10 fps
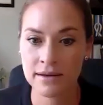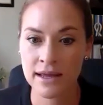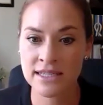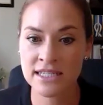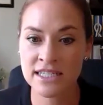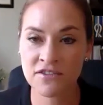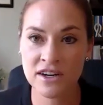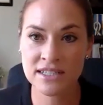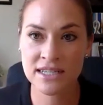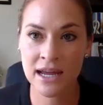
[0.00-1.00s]
It's a
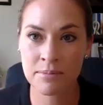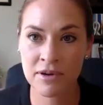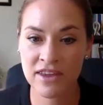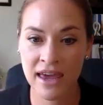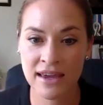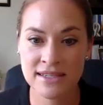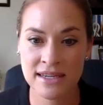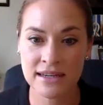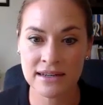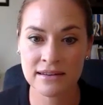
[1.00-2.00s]
different type of
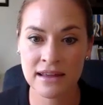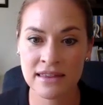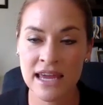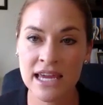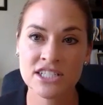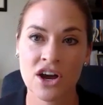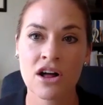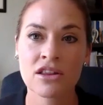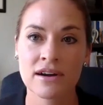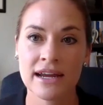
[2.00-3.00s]
casein that they can
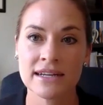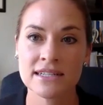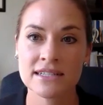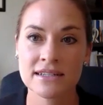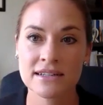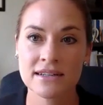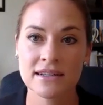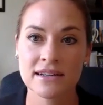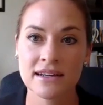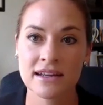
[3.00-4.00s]
tolerate.
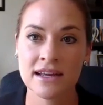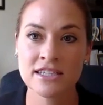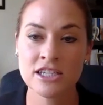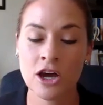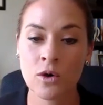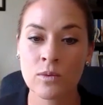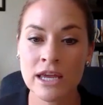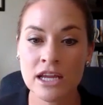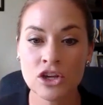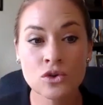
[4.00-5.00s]
And so we
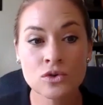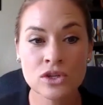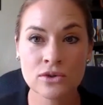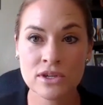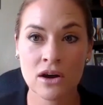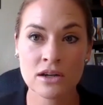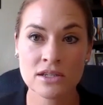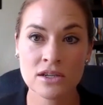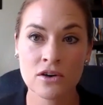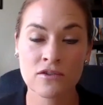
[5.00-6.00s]
can use those
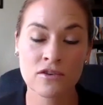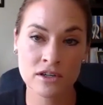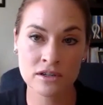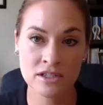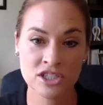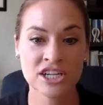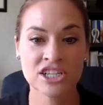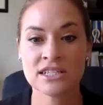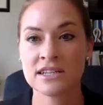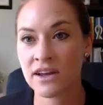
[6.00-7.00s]
also for
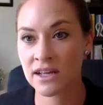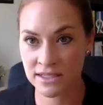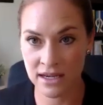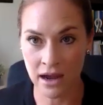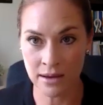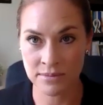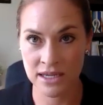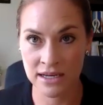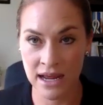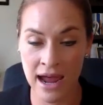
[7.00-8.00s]
digestive enzymes
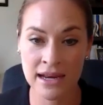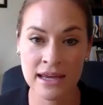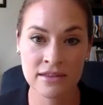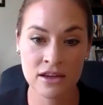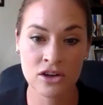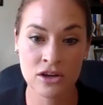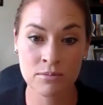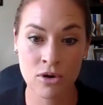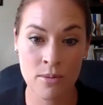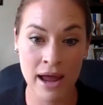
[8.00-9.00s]
and adding in the good
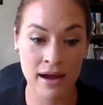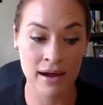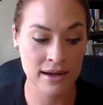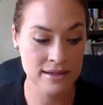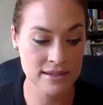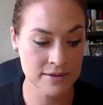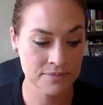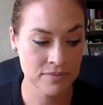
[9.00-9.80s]
probiotics.